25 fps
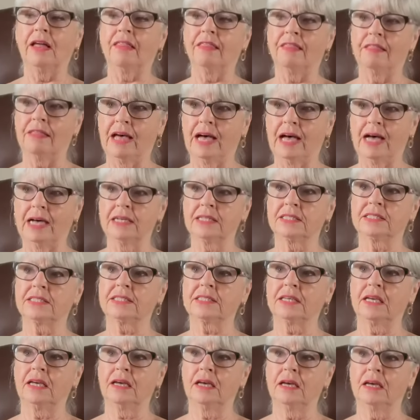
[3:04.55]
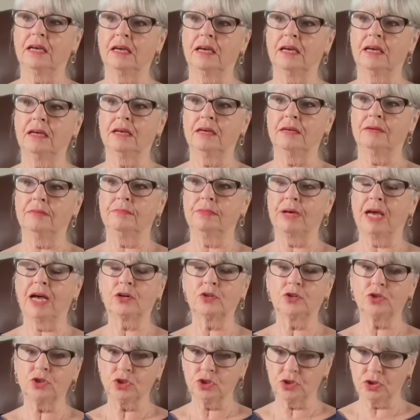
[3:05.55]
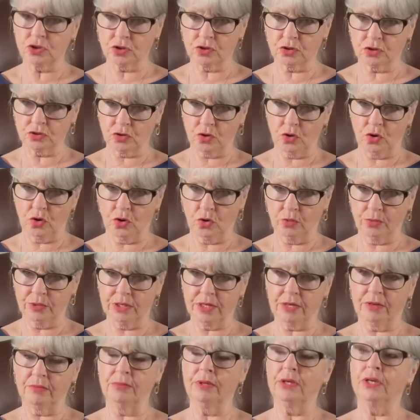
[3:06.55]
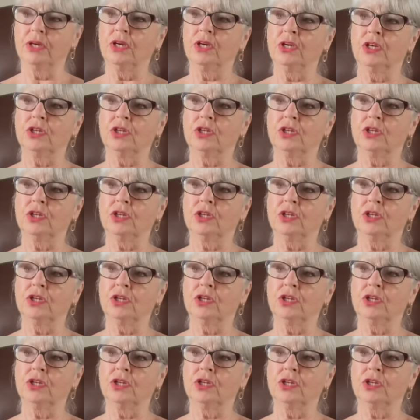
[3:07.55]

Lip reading: that I couldn't cope with them.